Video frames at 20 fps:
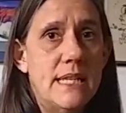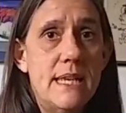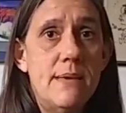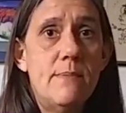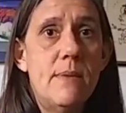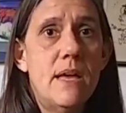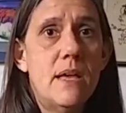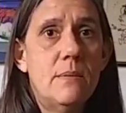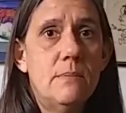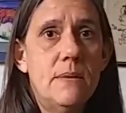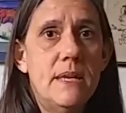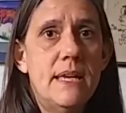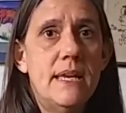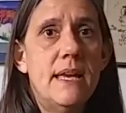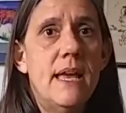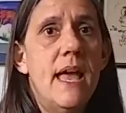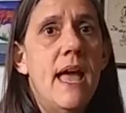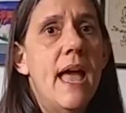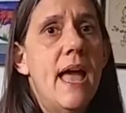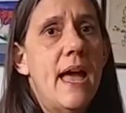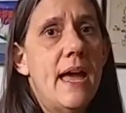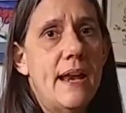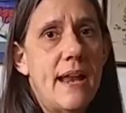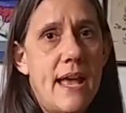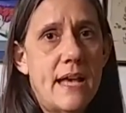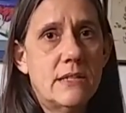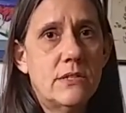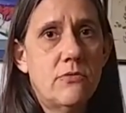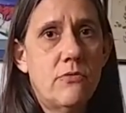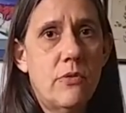email me and
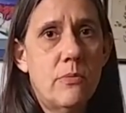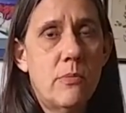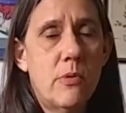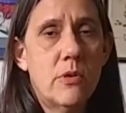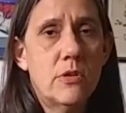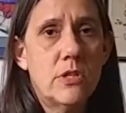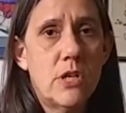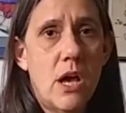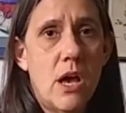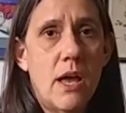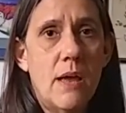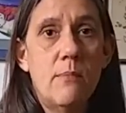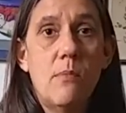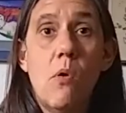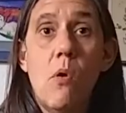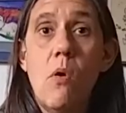ask for more time,